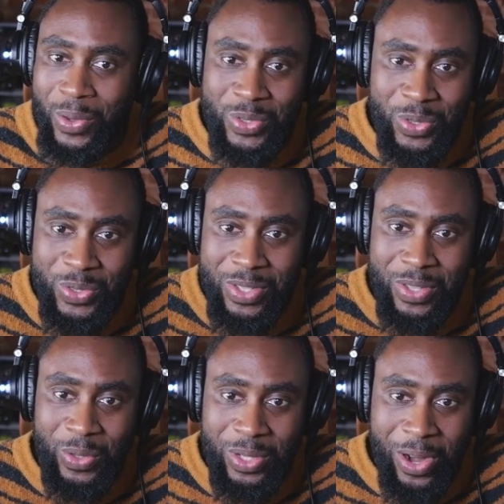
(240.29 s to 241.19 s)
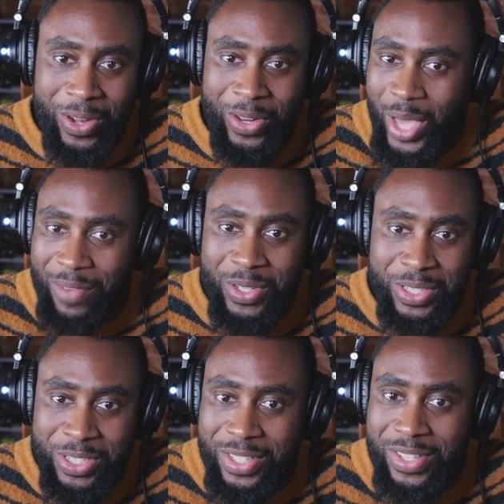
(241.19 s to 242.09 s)
you learn and you have to
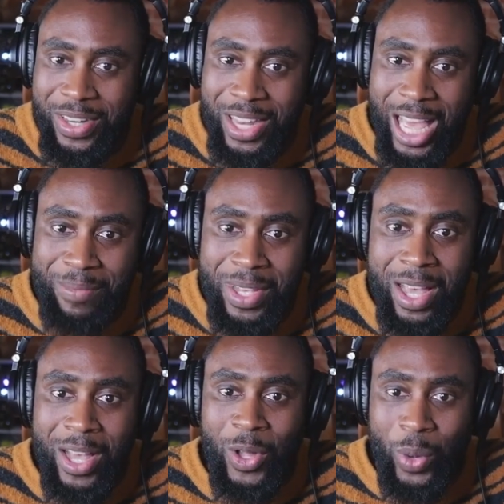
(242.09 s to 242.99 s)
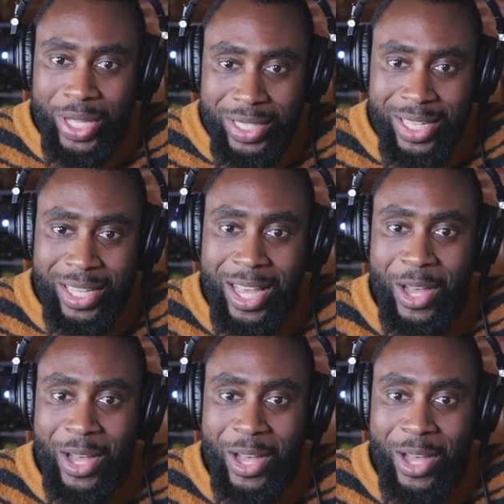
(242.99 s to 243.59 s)
adjust and adapt quickly.